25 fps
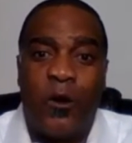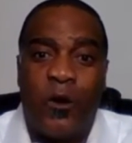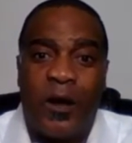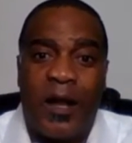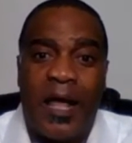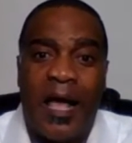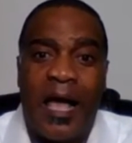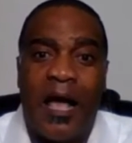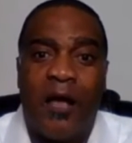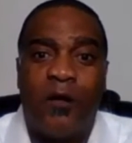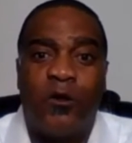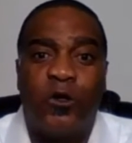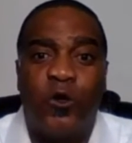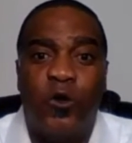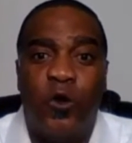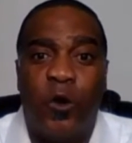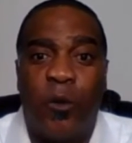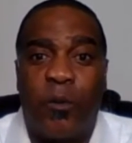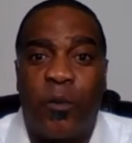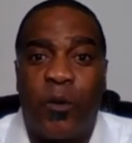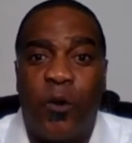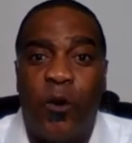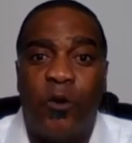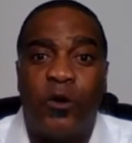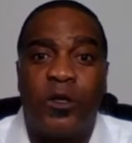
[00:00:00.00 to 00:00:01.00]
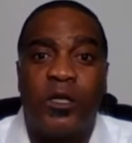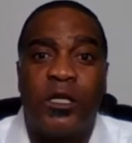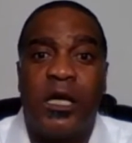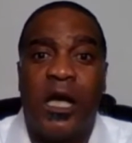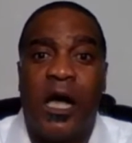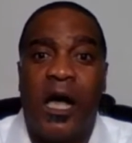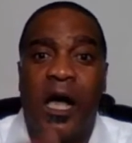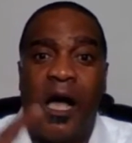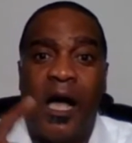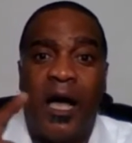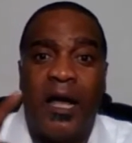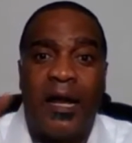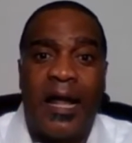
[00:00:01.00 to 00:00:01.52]
on how to approach
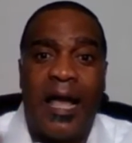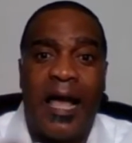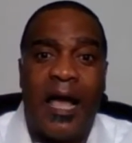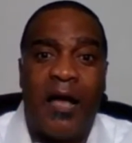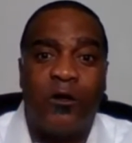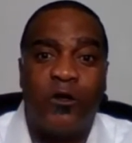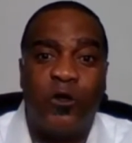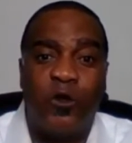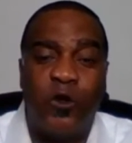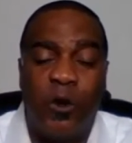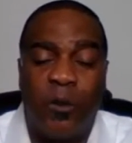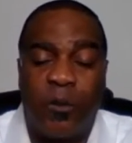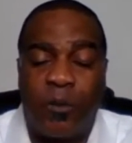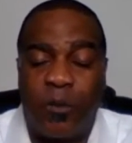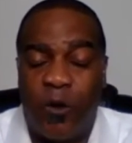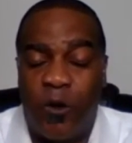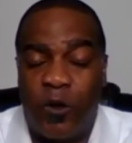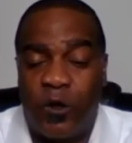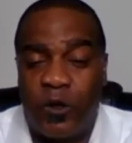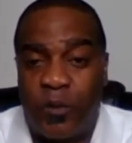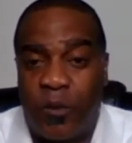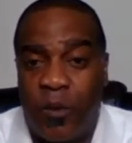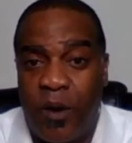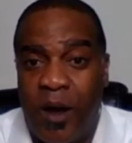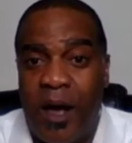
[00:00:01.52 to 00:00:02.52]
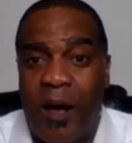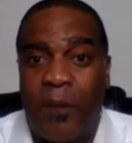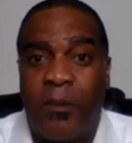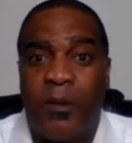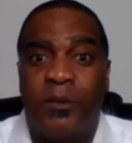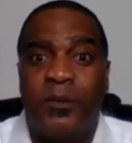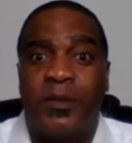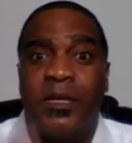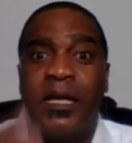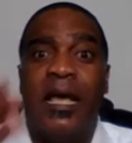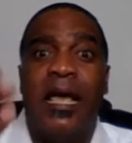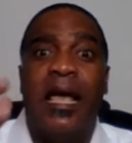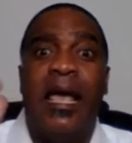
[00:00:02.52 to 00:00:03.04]
God, how to approach
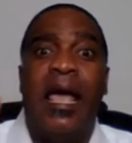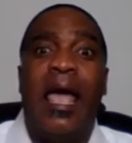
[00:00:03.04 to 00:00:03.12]
problems,